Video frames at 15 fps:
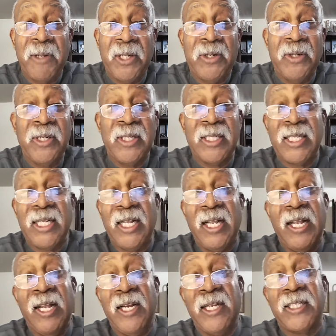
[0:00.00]
Because,
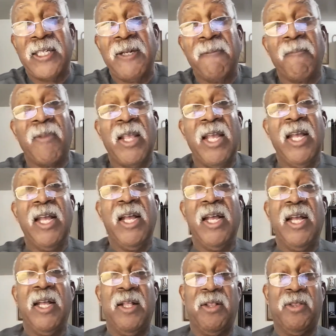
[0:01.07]
hey, listen,
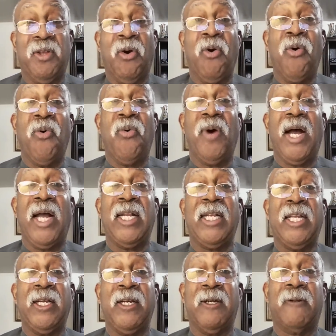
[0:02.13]
the whole
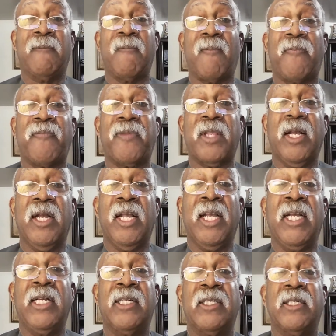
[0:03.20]
idea
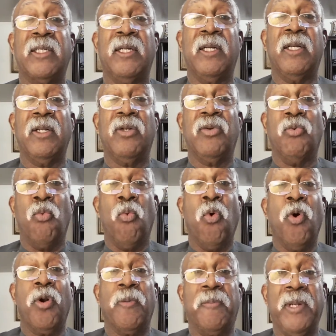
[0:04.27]
is to
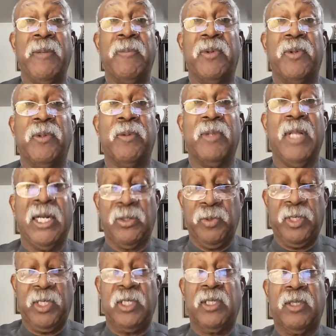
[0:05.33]
warn people.
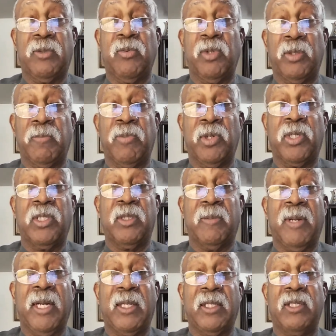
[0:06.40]
That's what this, this book
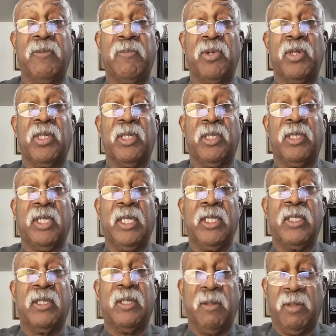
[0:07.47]
is about. This book is,
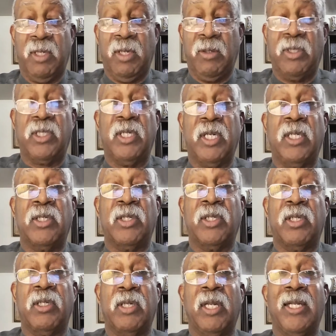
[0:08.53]
is, is,
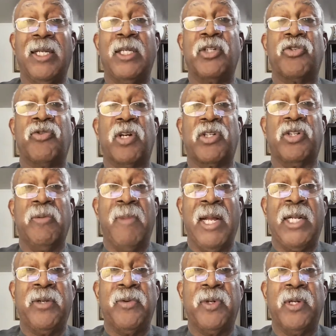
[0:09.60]
is a instruction
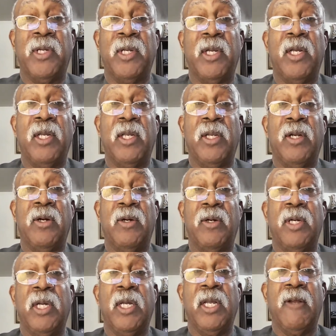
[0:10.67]
manual. You
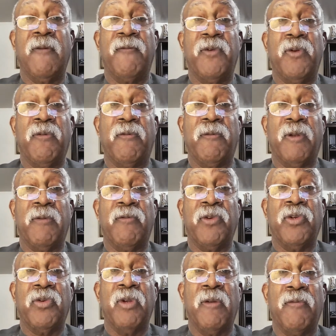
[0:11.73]
know, if you if
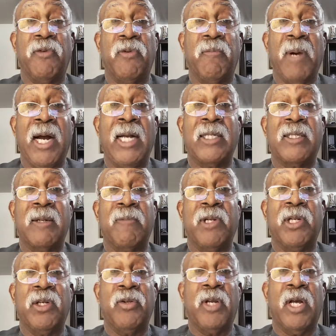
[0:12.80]
you if you buy
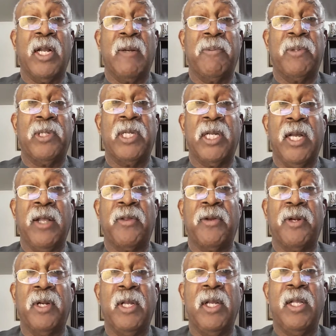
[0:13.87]
something that you got to put
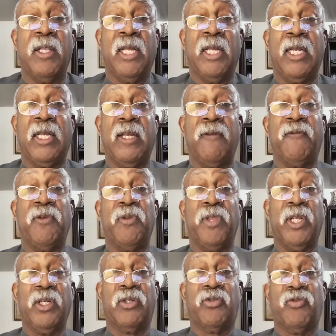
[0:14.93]
together, they give you
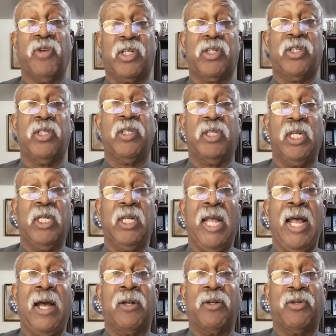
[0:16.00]
the instructions
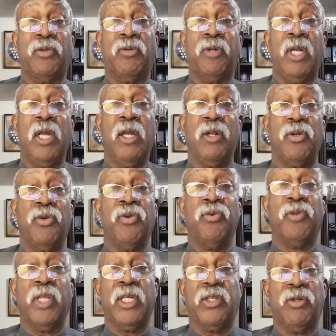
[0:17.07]
how to do